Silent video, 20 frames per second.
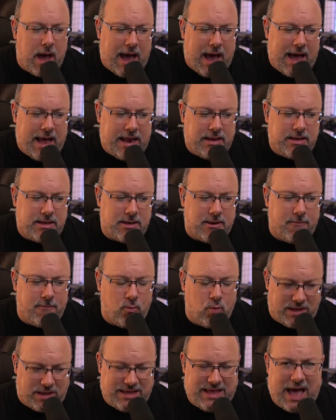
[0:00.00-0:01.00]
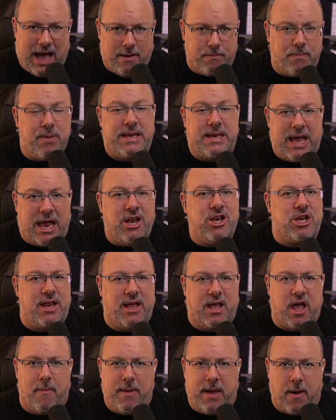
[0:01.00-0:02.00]
And with that
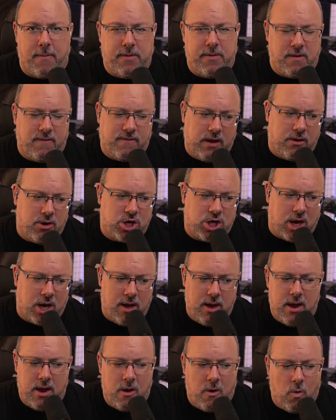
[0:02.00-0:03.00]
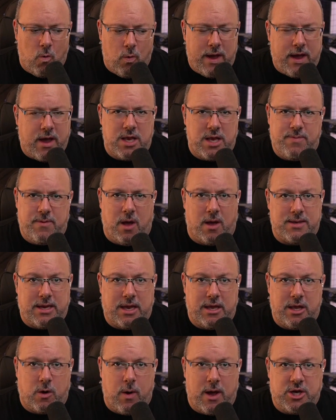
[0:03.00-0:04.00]
potentially coming up in the future, we're going to be
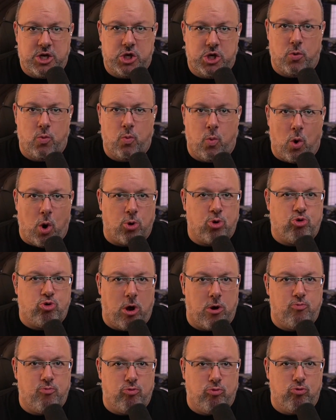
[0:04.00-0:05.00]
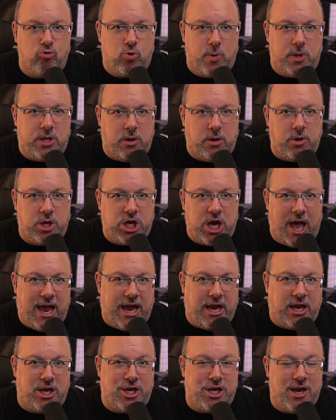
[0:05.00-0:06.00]
asking the question, what drone rules would you
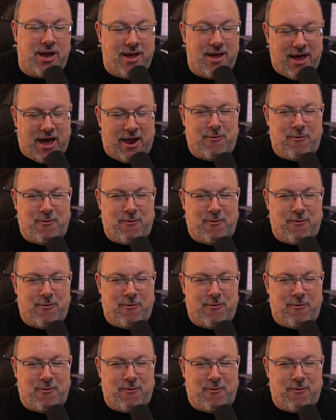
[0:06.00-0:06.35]
change?